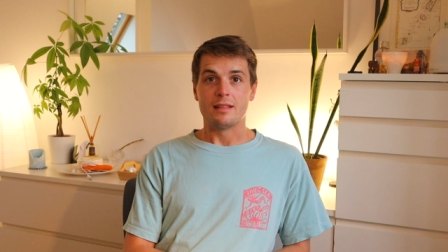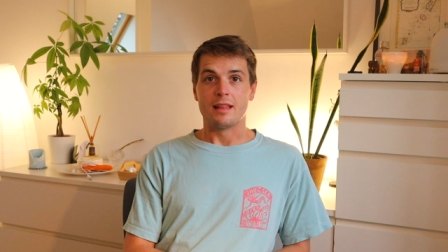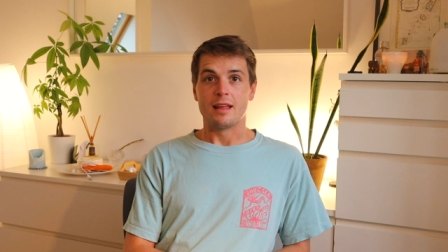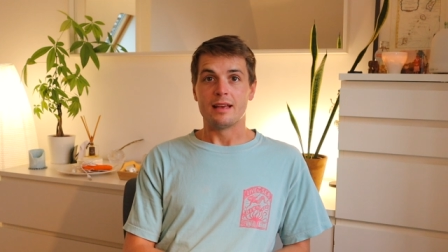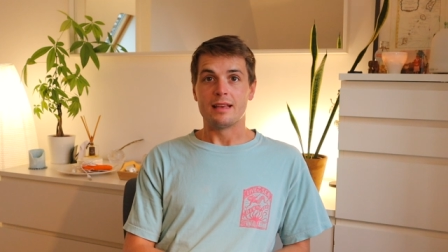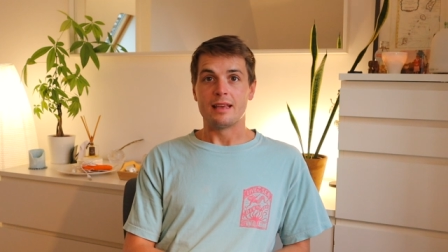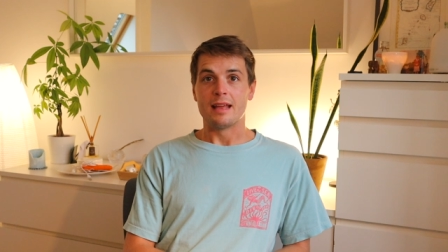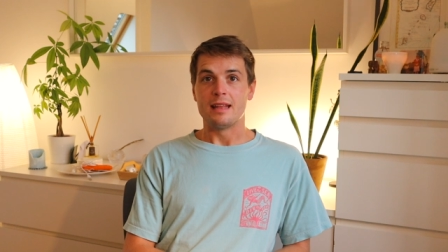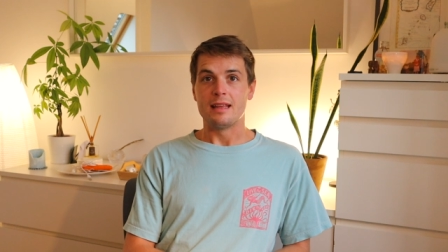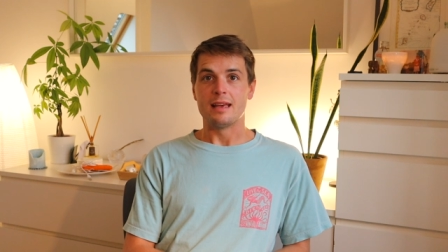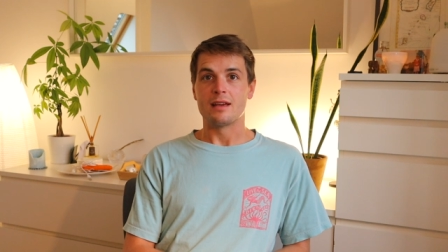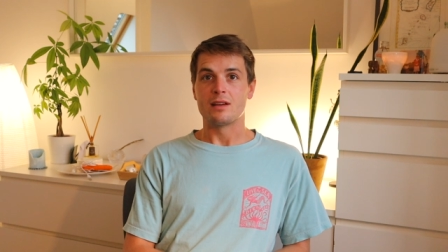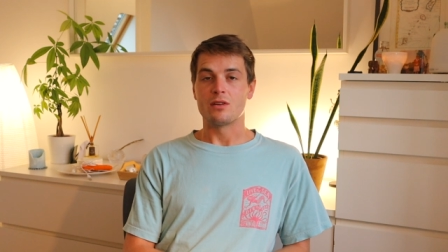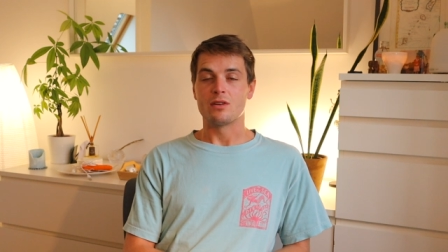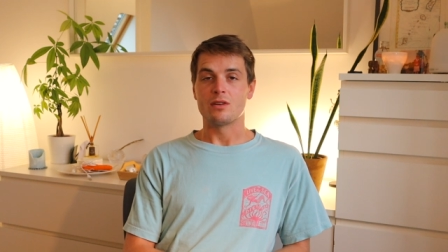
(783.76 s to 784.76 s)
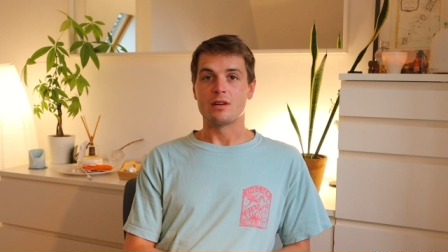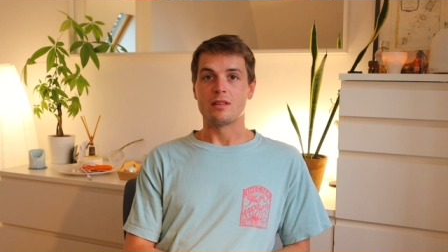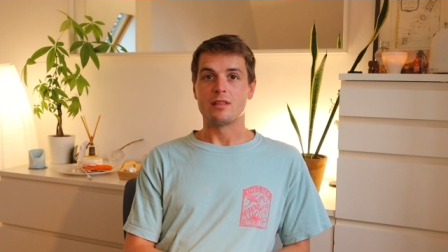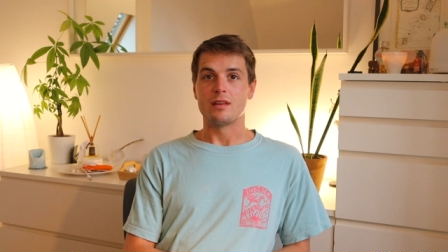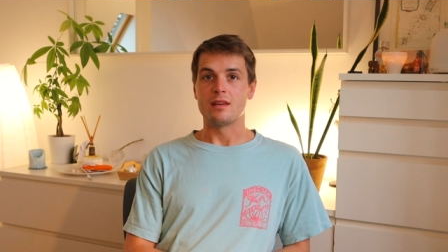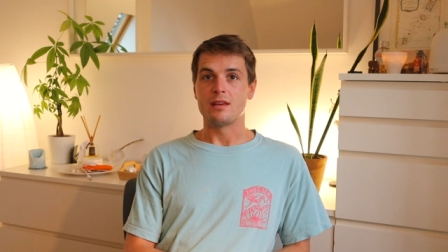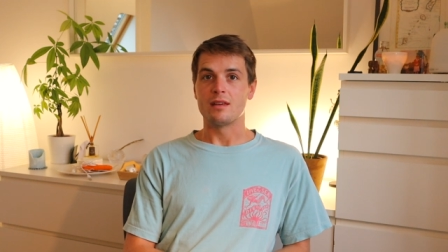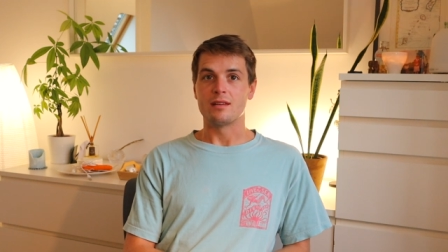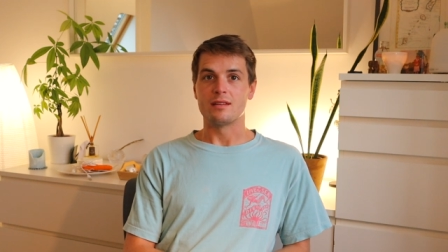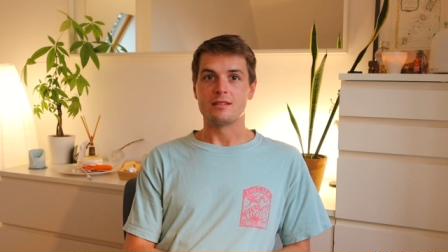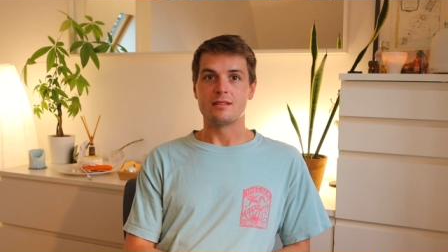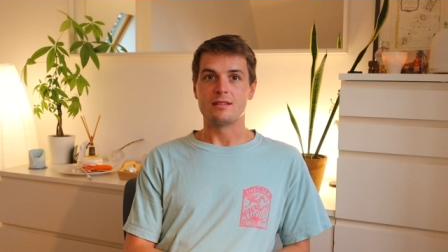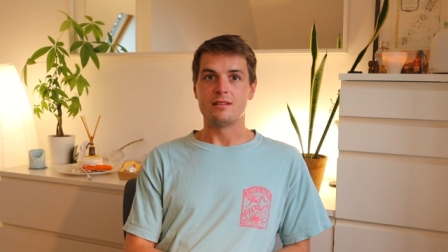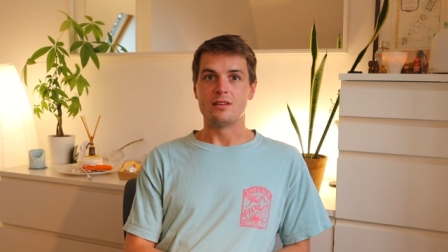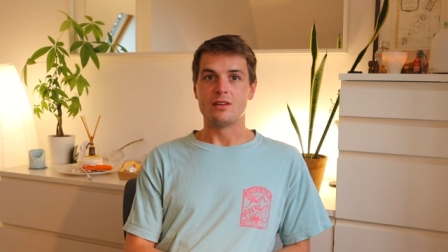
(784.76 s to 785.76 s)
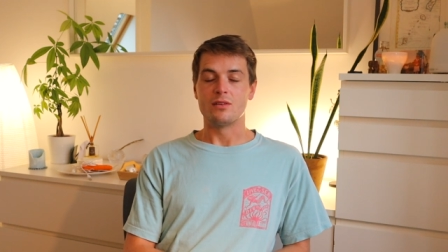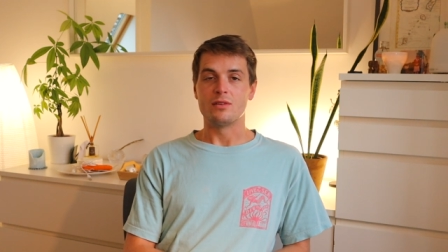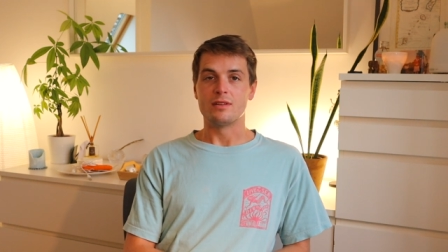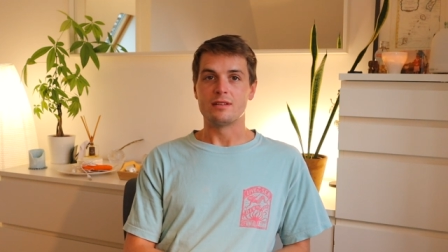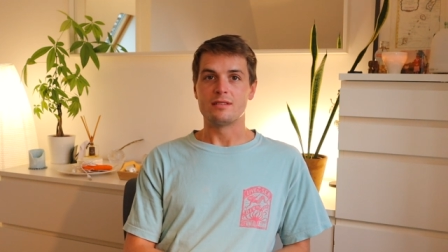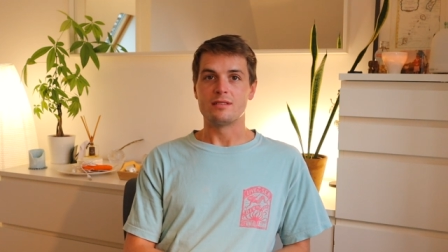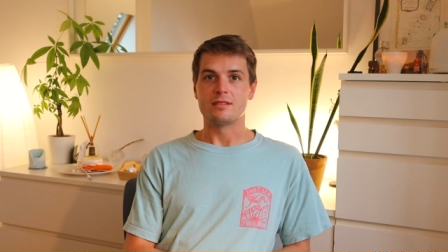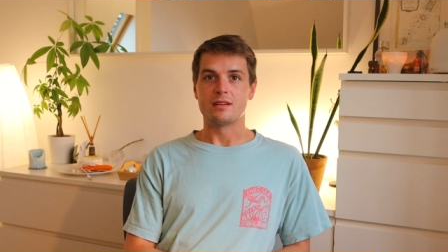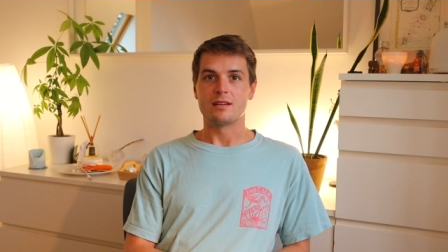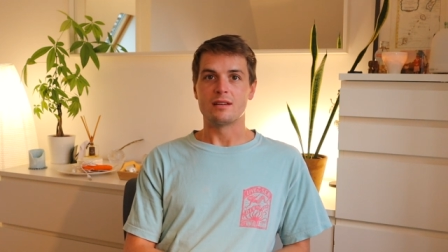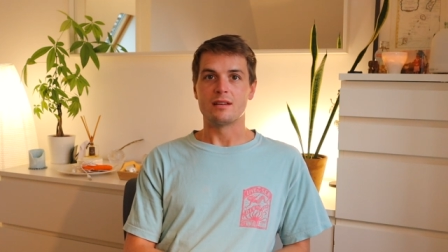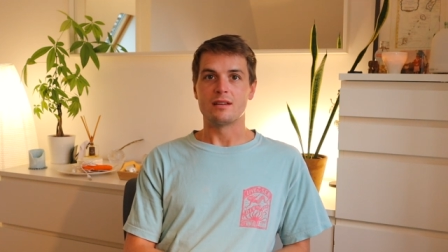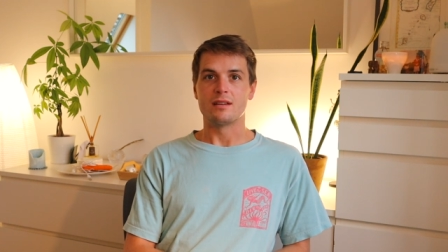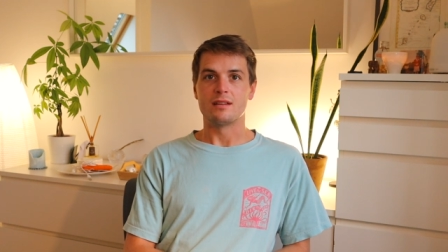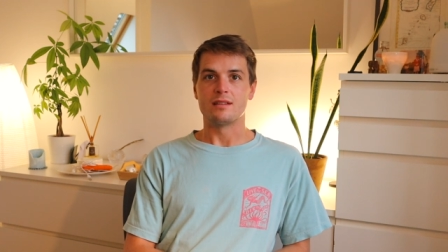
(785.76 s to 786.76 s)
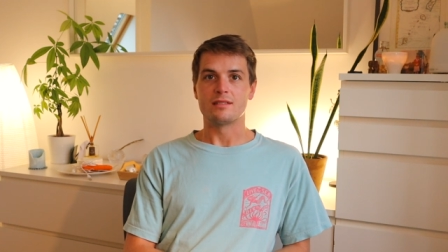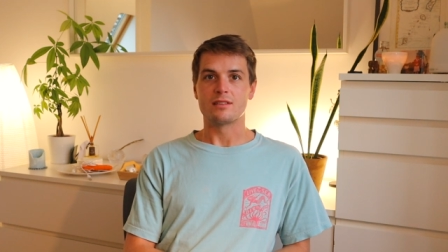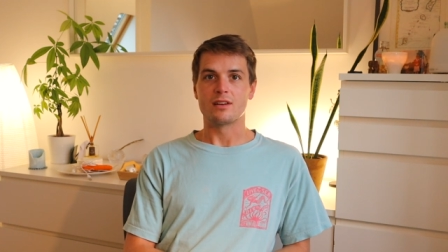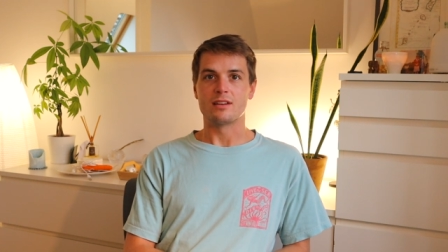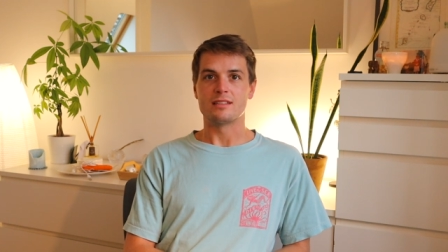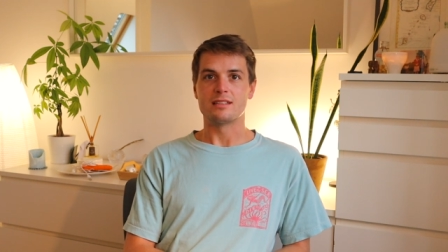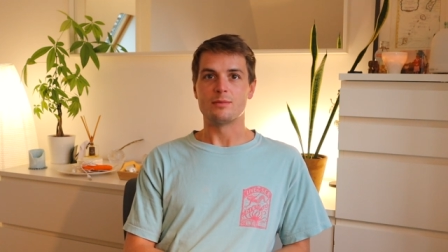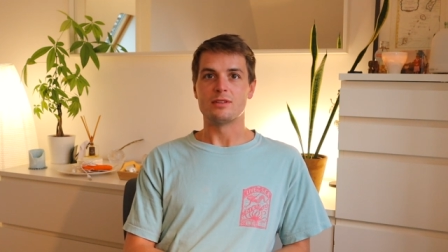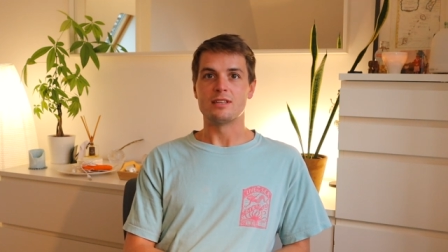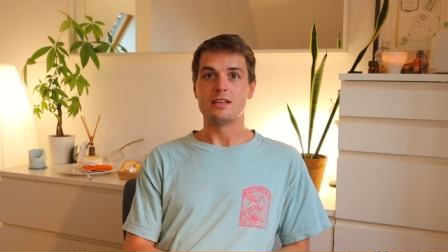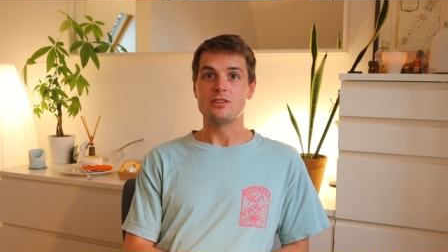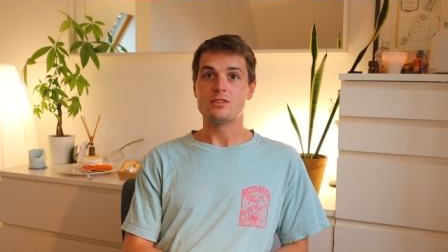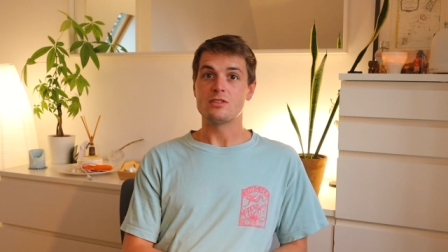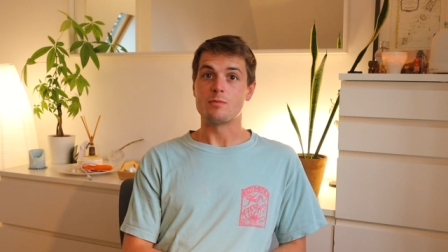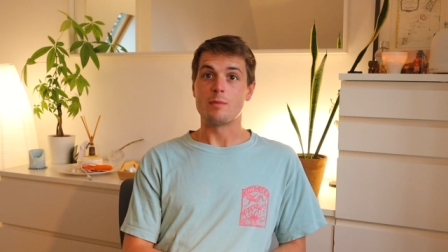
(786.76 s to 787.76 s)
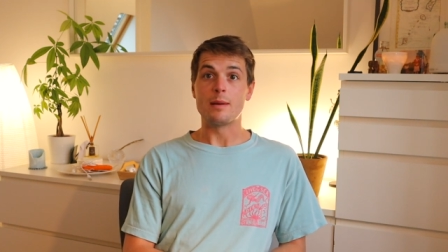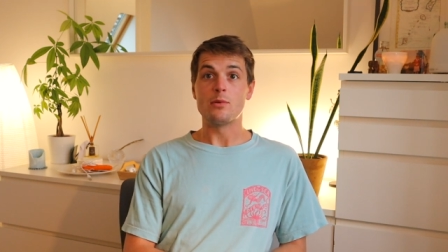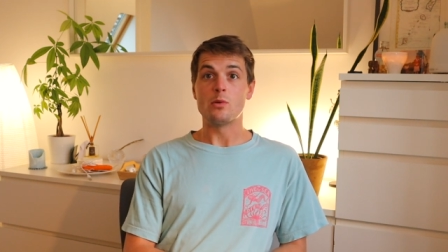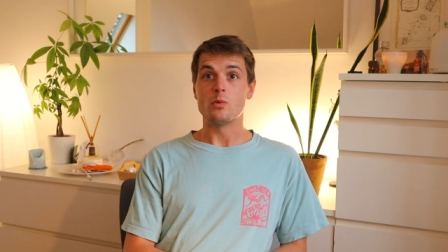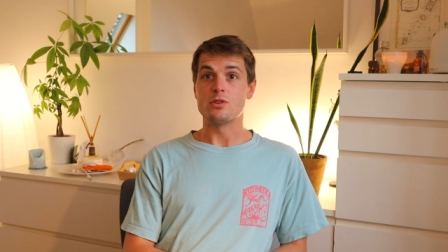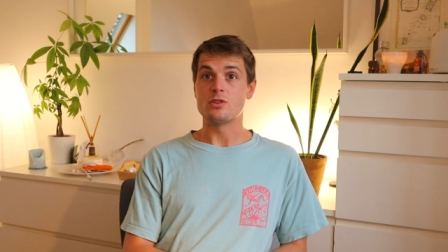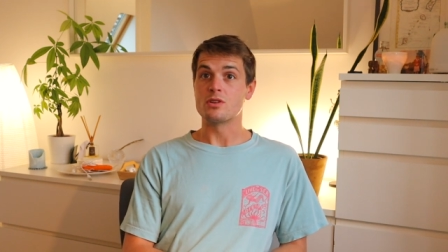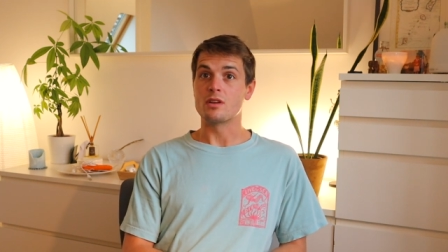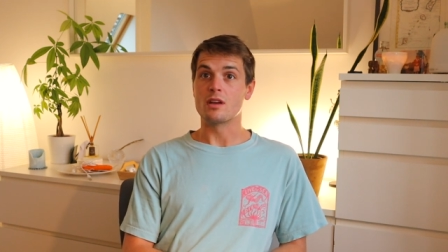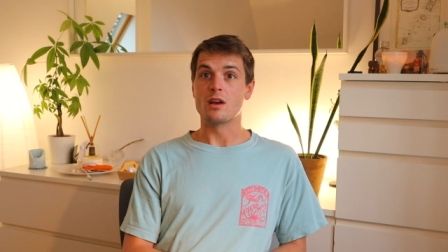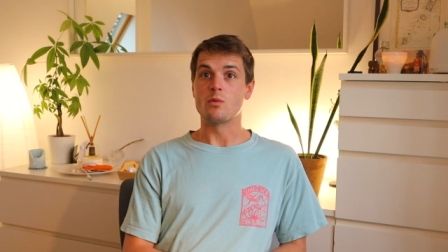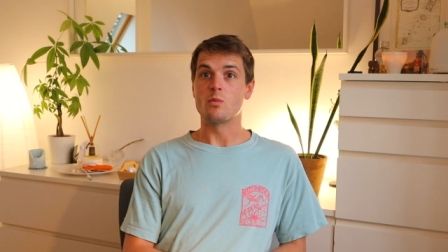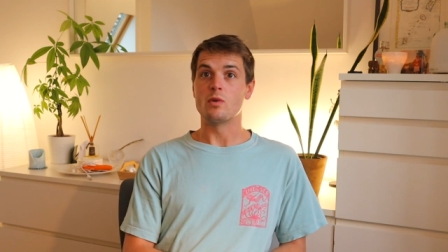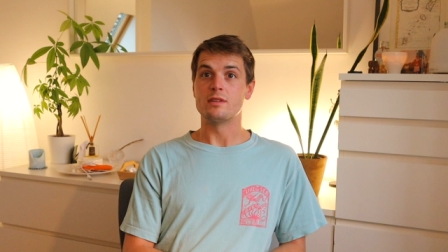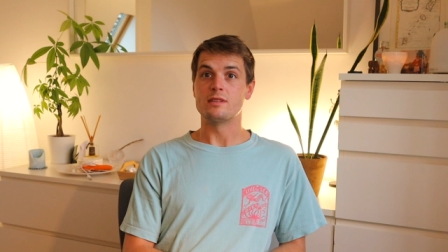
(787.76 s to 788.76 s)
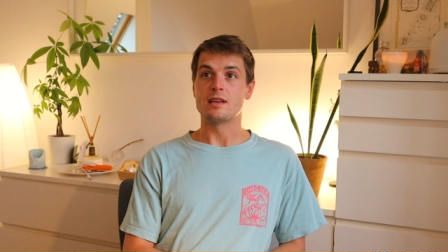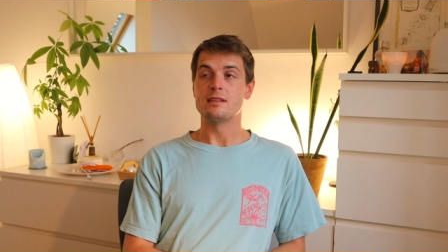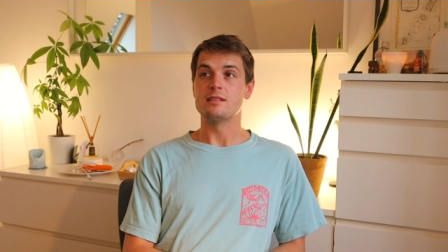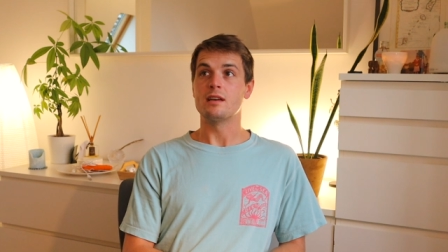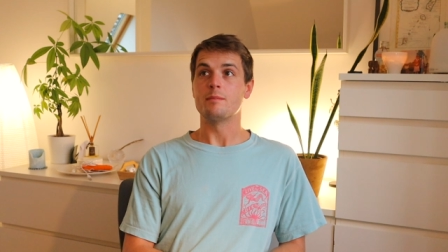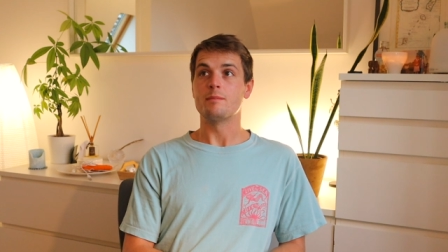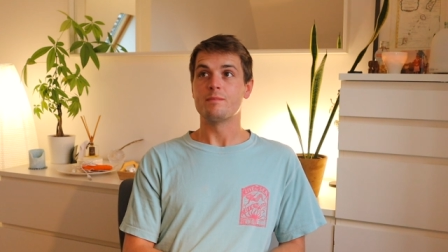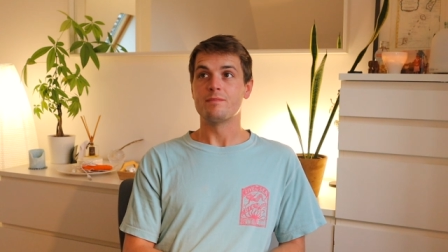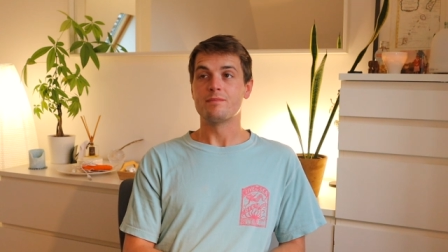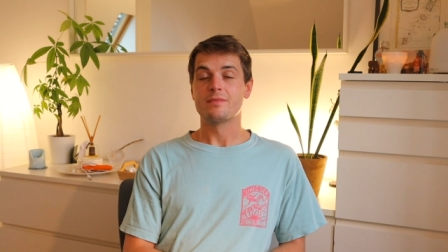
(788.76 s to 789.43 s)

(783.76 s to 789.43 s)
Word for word: like any anchor, I think it, you know, it's, uh, it's got its limitations. Maybe we should have gone one size up.